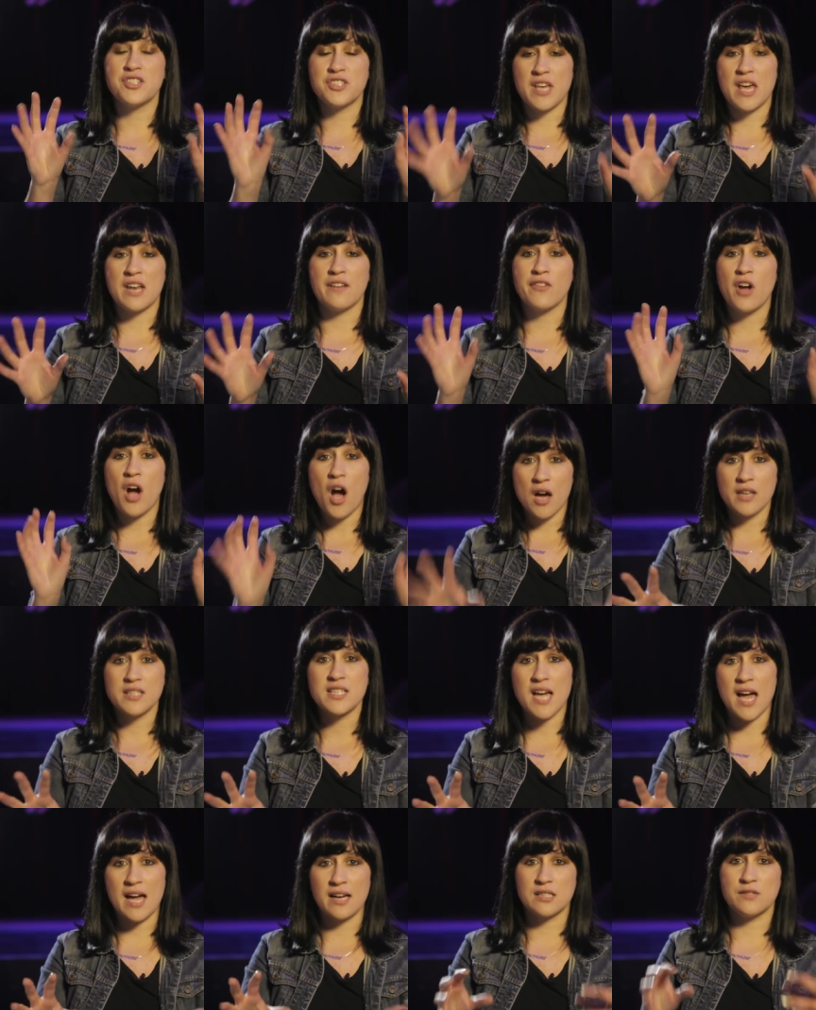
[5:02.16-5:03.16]
set of
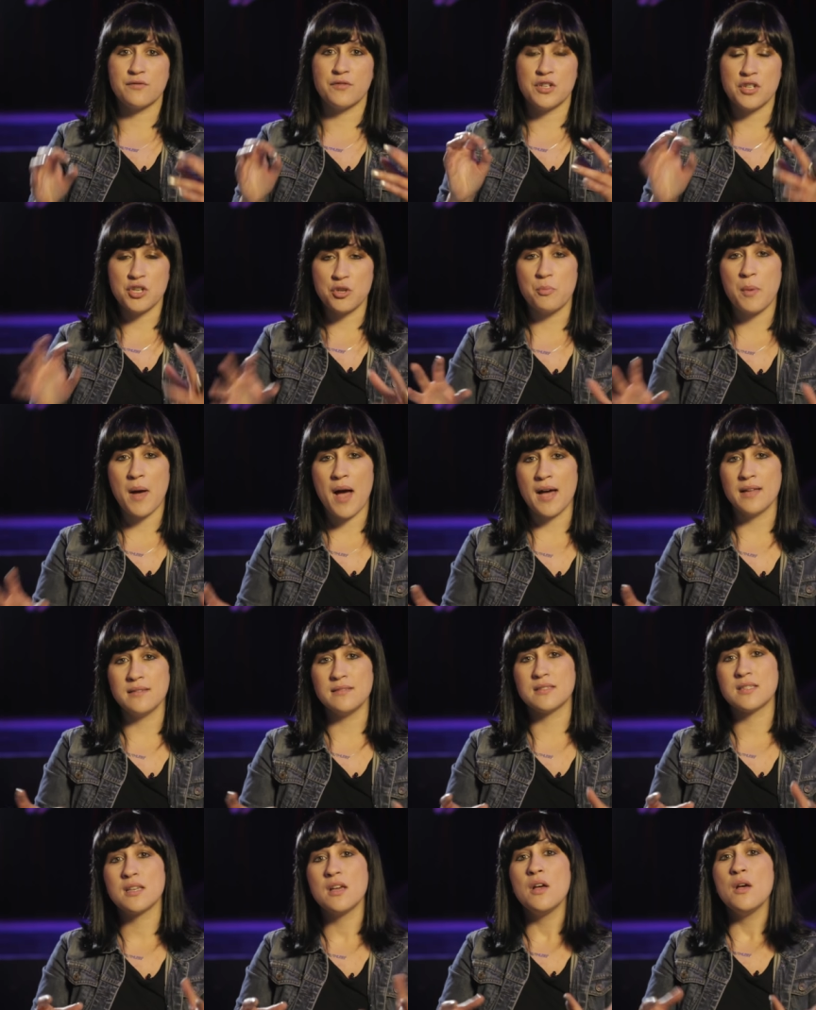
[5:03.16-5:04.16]
contacts for new
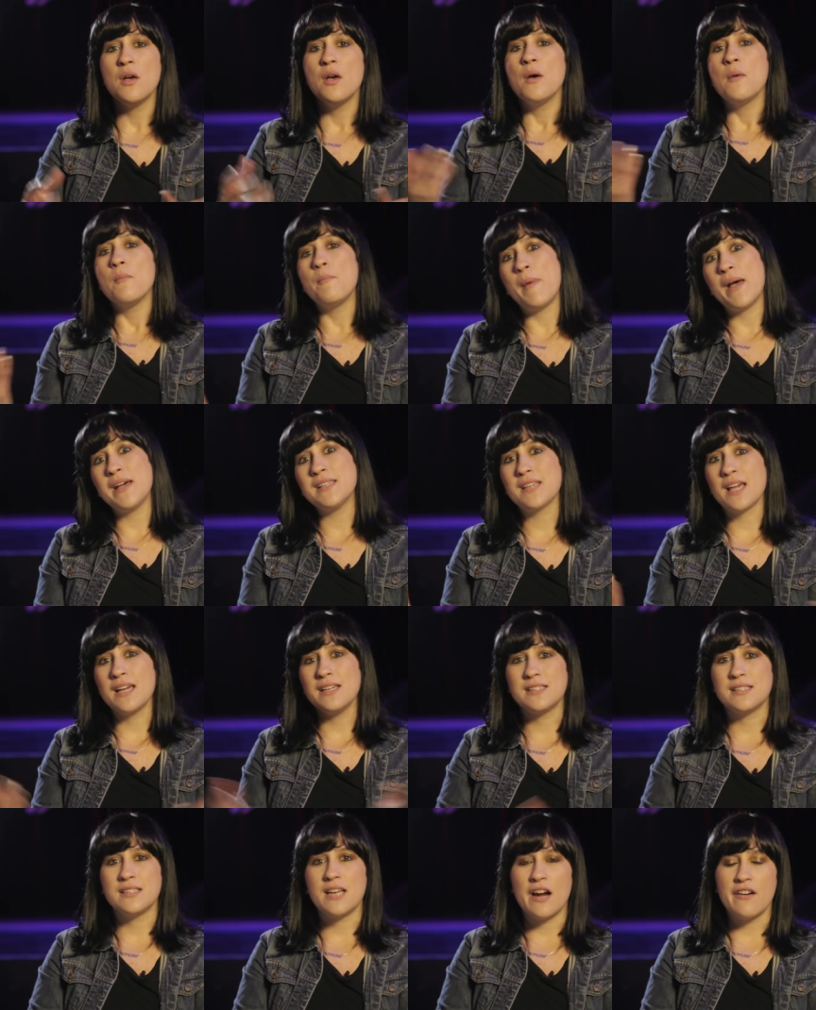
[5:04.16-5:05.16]
bands. Best
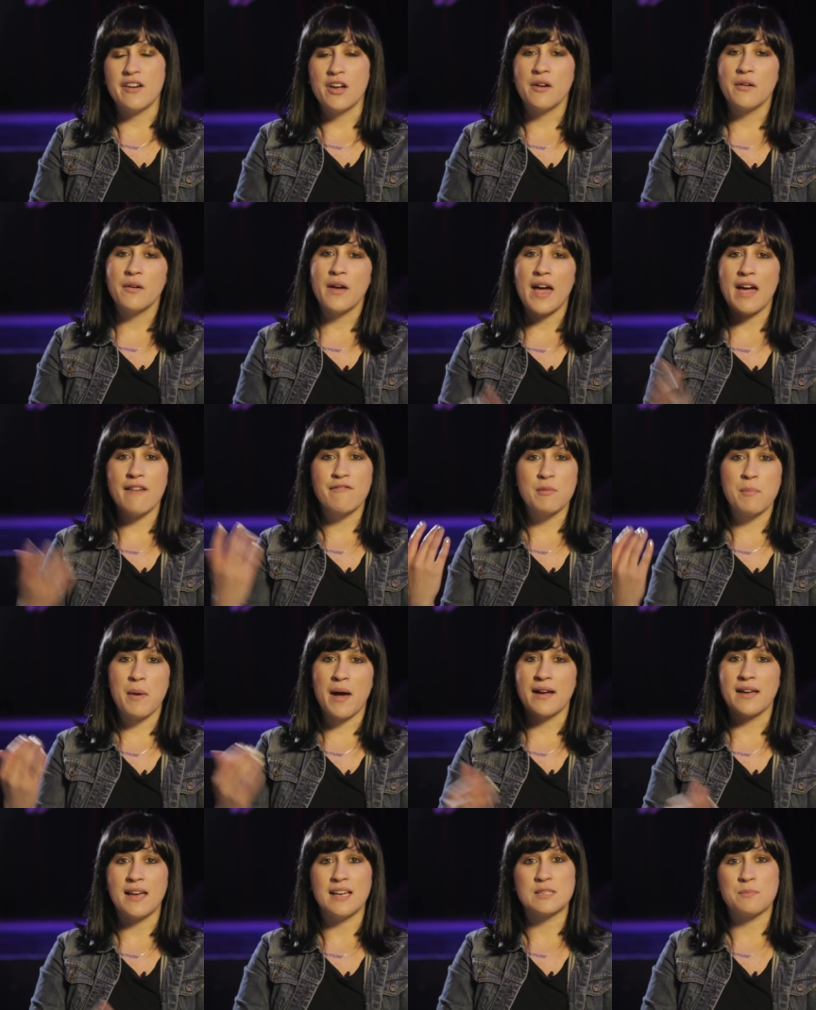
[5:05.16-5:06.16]
case scenario, every
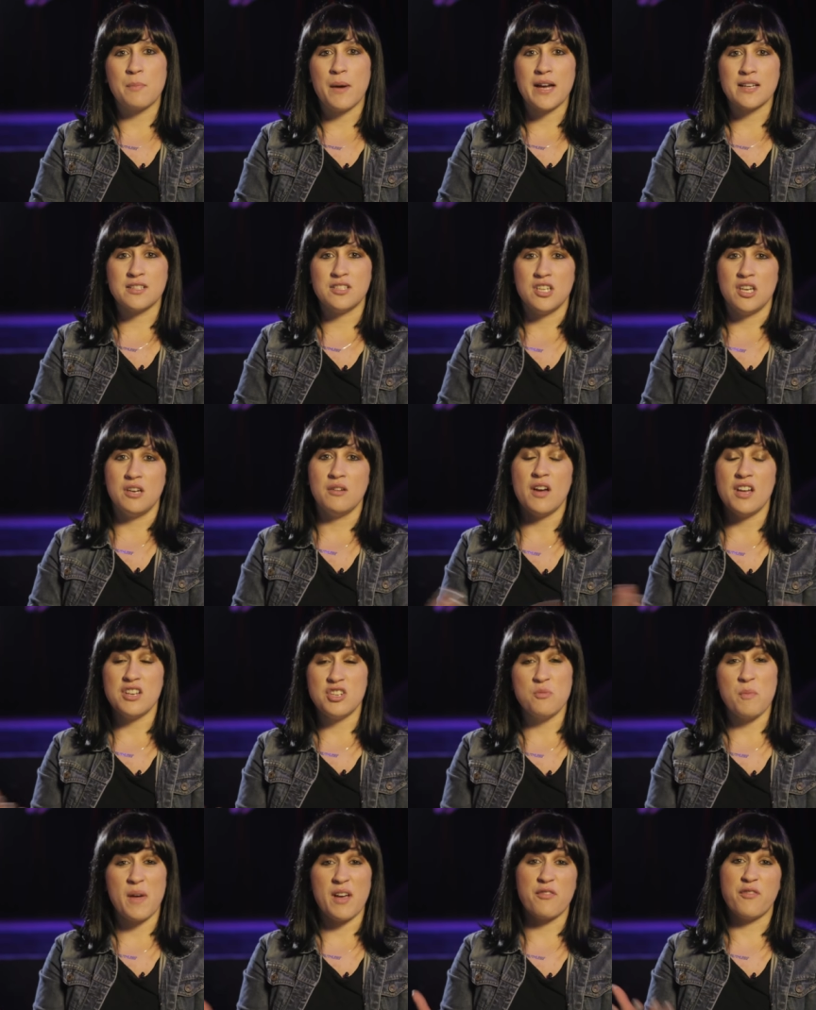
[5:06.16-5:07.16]
band gets back to you and
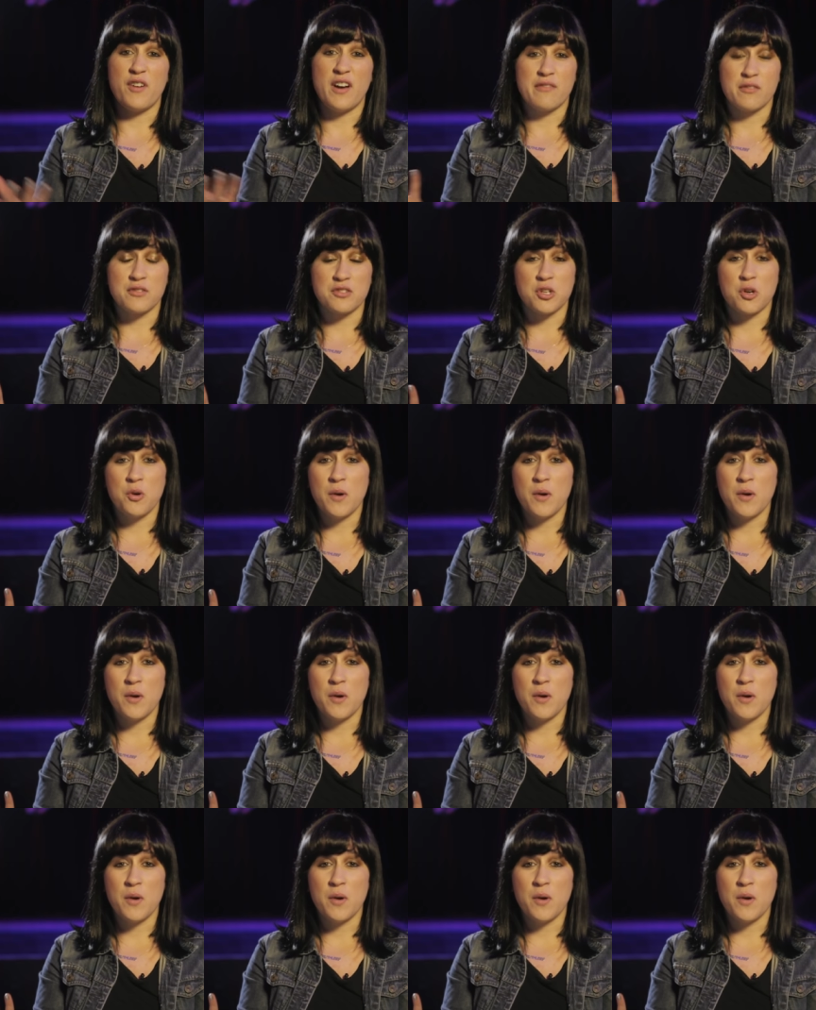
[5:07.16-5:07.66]
you make five hundred